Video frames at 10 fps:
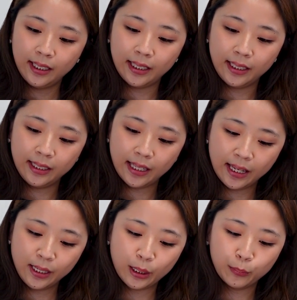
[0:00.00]
and
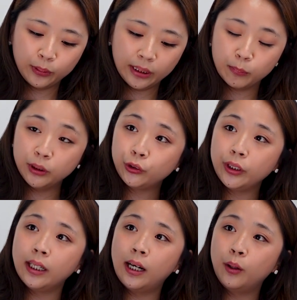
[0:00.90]
then I will
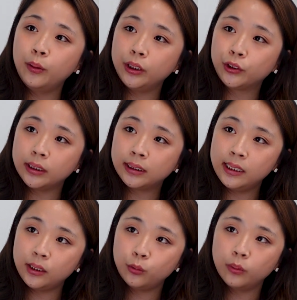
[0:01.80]
demonstrate how it
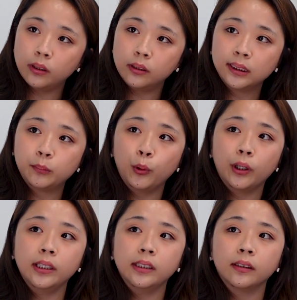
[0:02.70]
translates to a
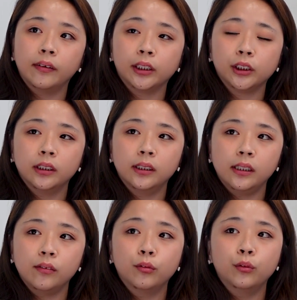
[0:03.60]
spoken interaction
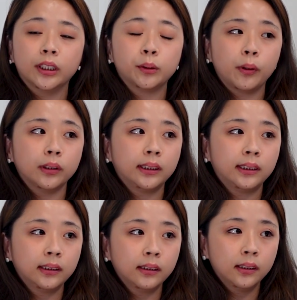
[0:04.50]
in full
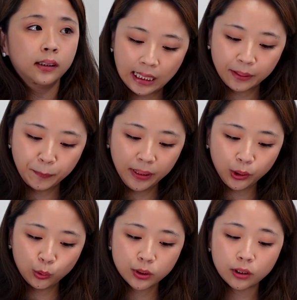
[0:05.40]
response. I
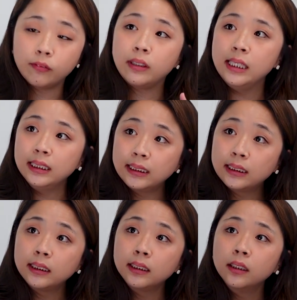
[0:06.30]
made use of
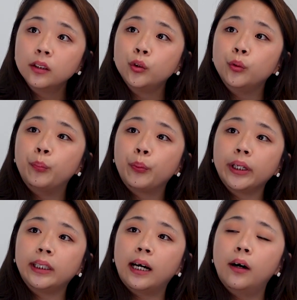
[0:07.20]
this to
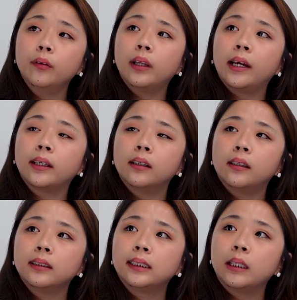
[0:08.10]
break down like
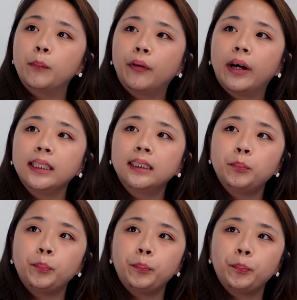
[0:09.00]
a
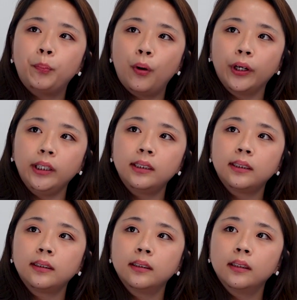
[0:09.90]
summarized
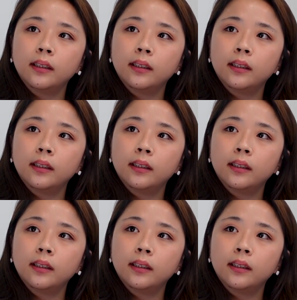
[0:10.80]
point,